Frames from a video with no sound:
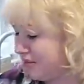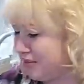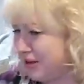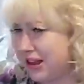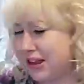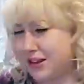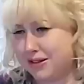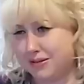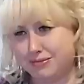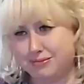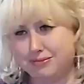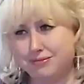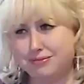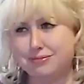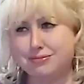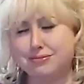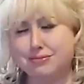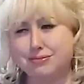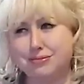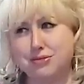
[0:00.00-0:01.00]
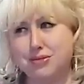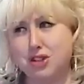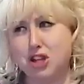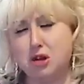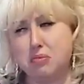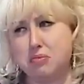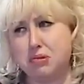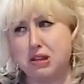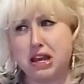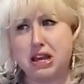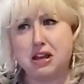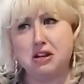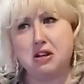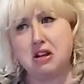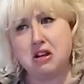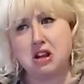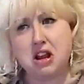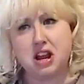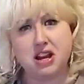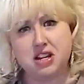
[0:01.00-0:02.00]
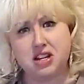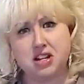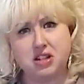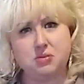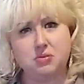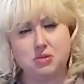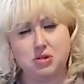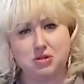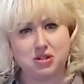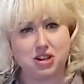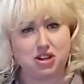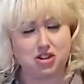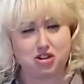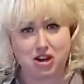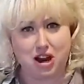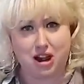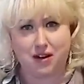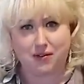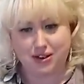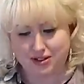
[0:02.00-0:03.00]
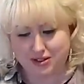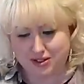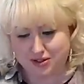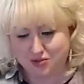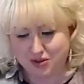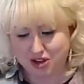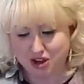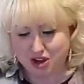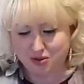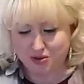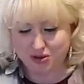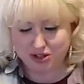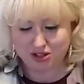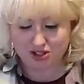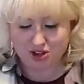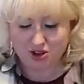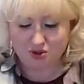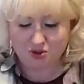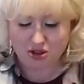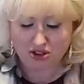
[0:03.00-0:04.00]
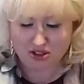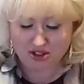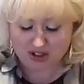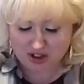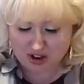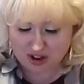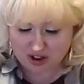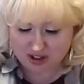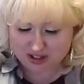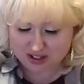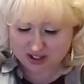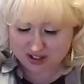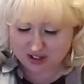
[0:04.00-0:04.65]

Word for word: They're like, they're playing our nineties music, Travis, and we always know all the songs.